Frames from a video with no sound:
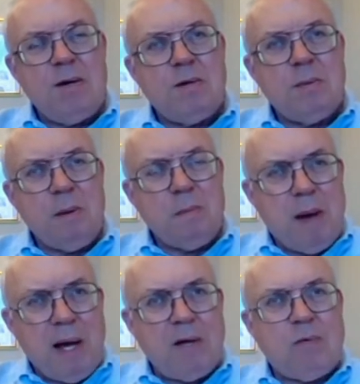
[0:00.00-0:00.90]
to be
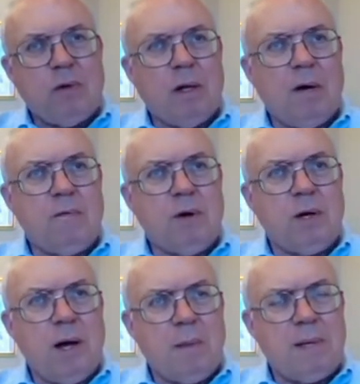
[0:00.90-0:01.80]
mindful of your
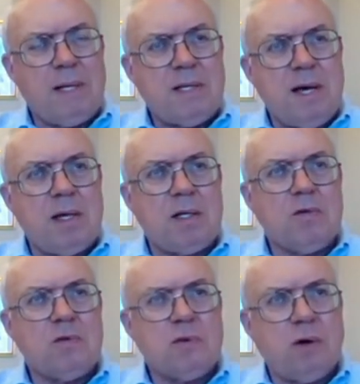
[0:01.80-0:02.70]
comments and
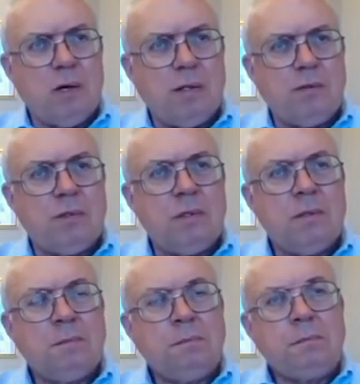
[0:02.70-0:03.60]
concerns
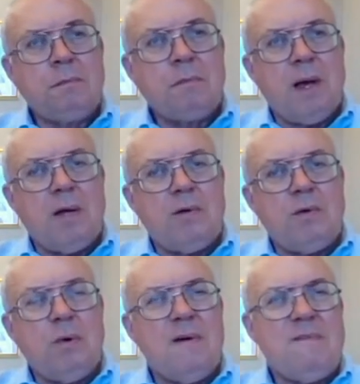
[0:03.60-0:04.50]
and
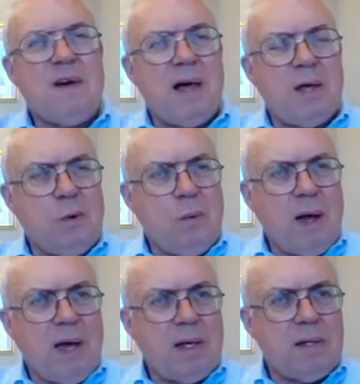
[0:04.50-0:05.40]
to
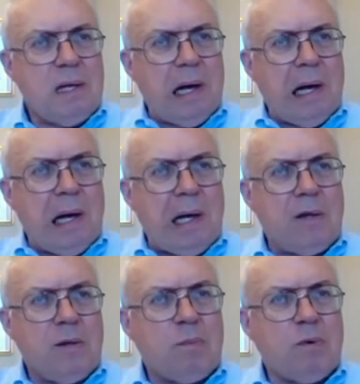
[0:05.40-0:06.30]
evaluate
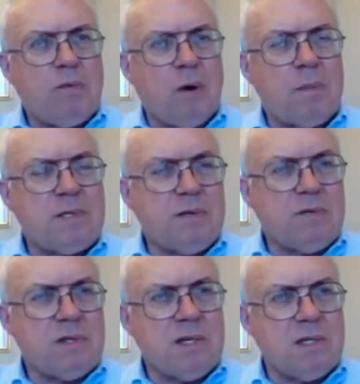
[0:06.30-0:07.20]
the performance of
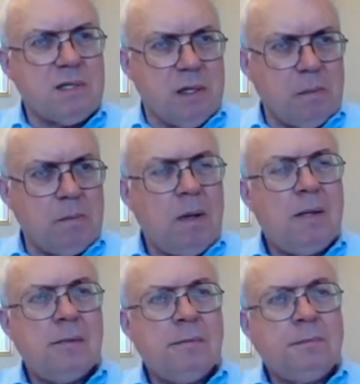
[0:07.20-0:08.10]
the system
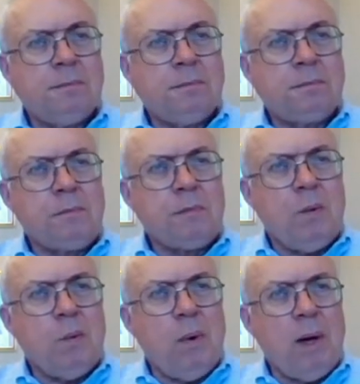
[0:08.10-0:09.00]

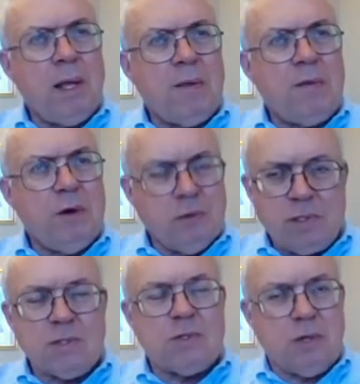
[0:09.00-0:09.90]
with those
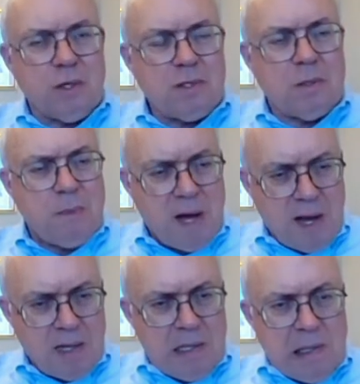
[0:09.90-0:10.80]
concerns in
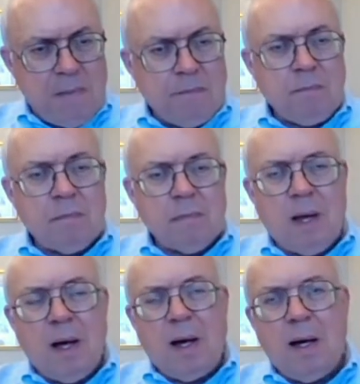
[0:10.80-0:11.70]
mind.
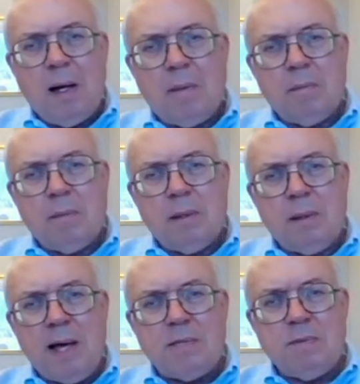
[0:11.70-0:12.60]
Let
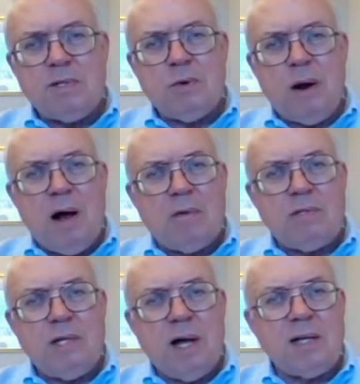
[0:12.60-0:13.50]
me ask Ms. Rao if
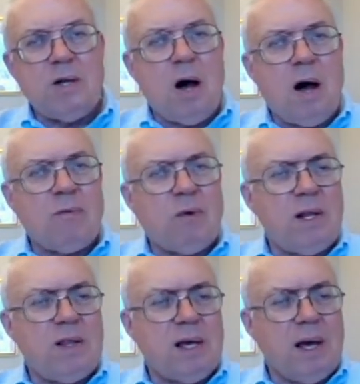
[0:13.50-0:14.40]
she'd like to offer
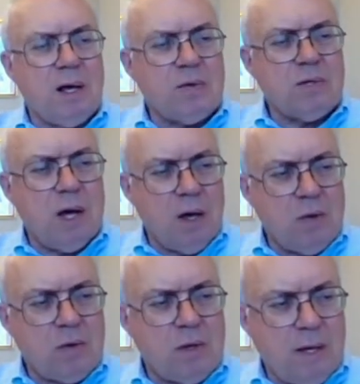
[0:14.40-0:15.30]
anything else
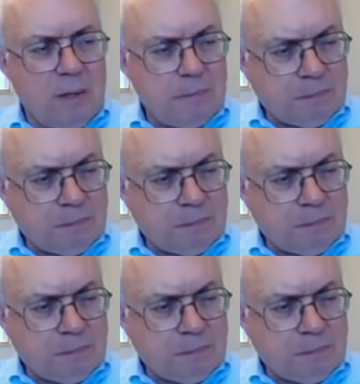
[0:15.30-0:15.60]
other than